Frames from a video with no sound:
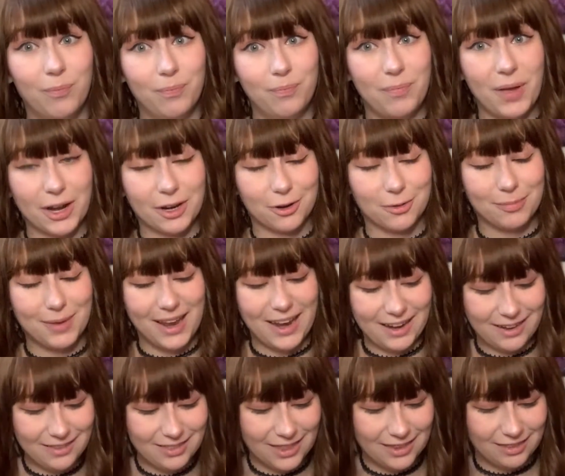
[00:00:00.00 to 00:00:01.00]
better
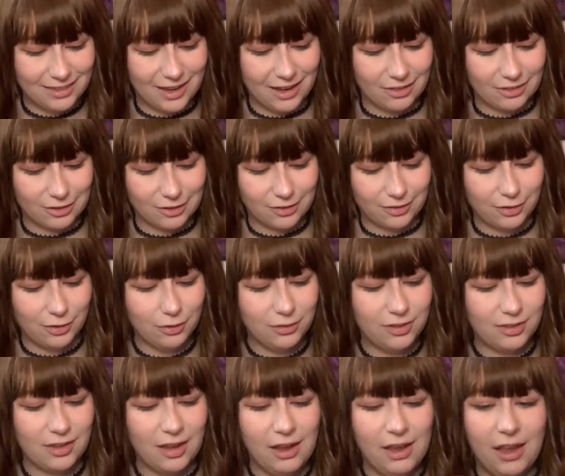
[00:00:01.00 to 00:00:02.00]
made than the other
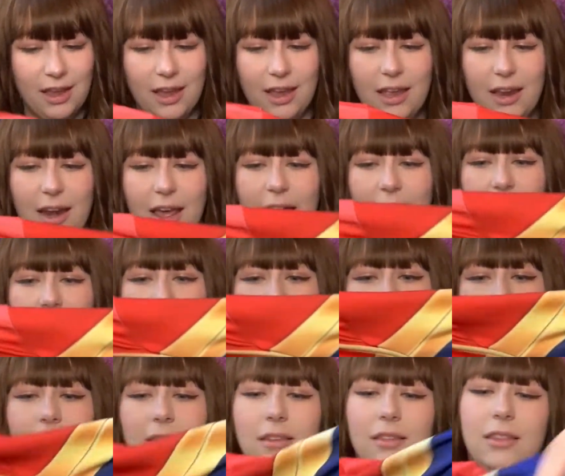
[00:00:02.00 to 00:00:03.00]
suits. It
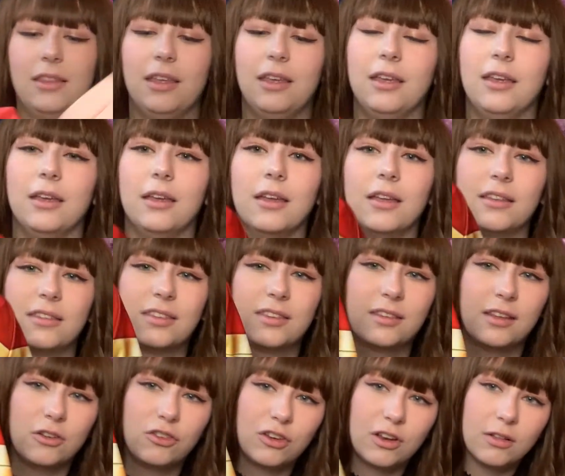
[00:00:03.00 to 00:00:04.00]
has the
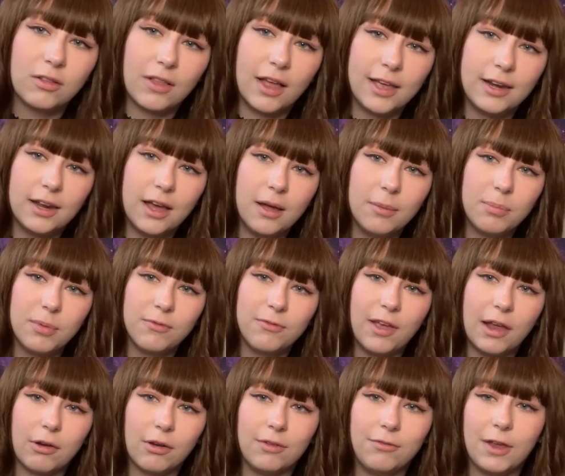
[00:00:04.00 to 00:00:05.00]
stitching line up
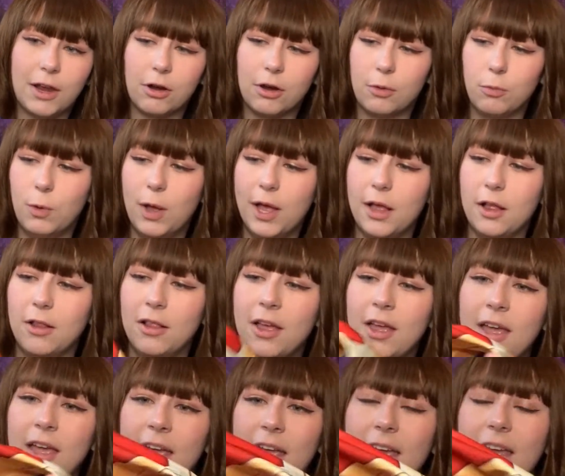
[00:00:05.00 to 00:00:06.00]
very, very well.
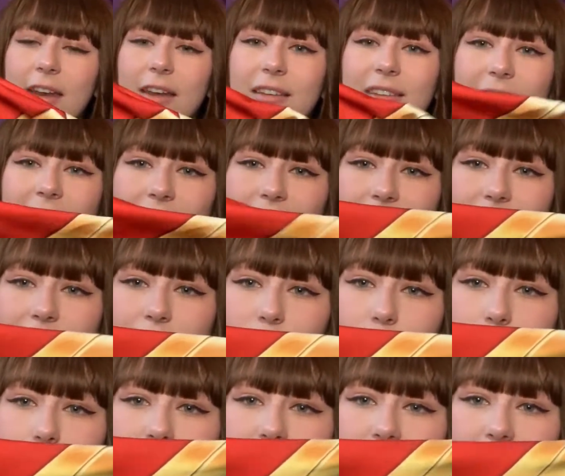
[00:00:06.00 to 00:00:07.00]
It is a thicker
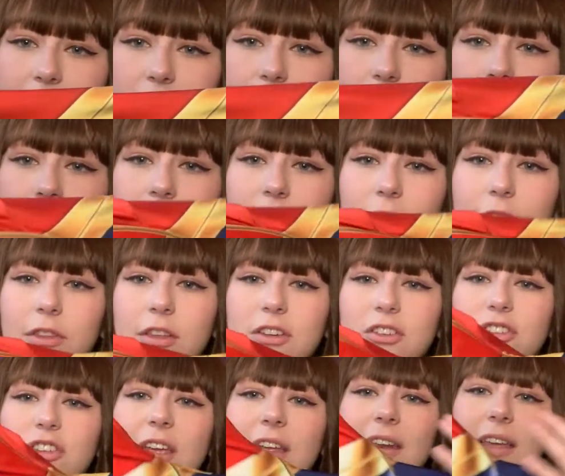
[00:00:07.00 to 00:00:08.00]
material. The
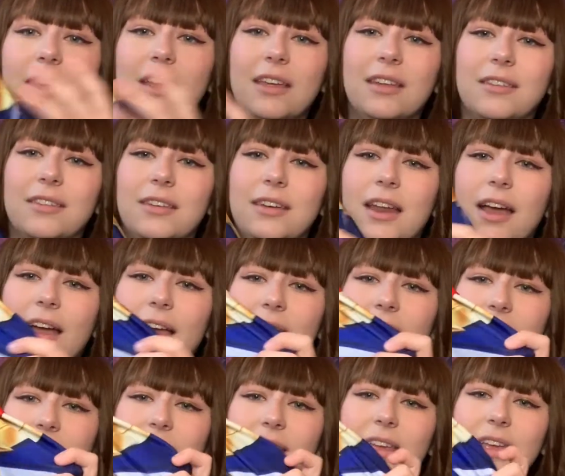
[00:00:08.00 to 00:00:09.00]
shading is
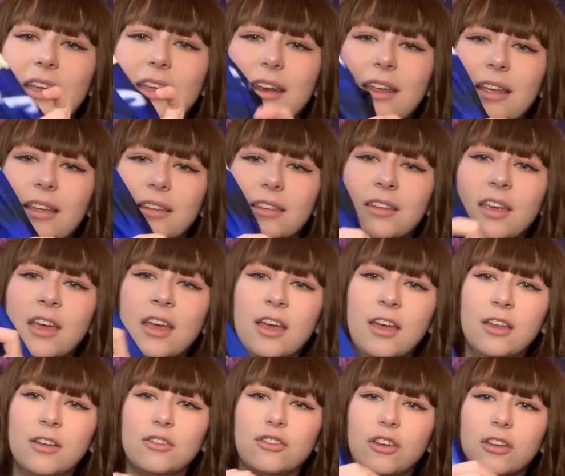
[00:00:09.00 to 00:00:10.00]
nice. It is
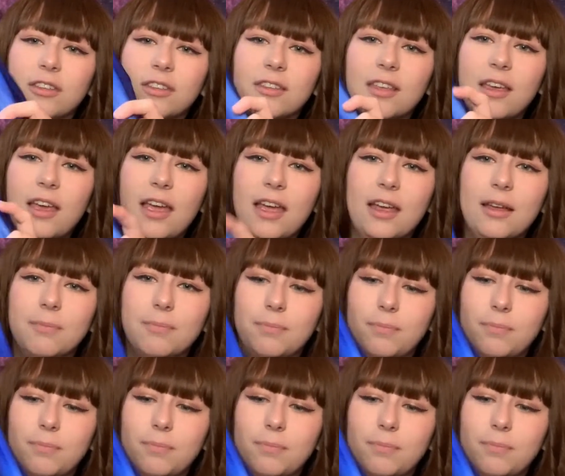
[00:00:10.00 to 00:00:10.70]
just a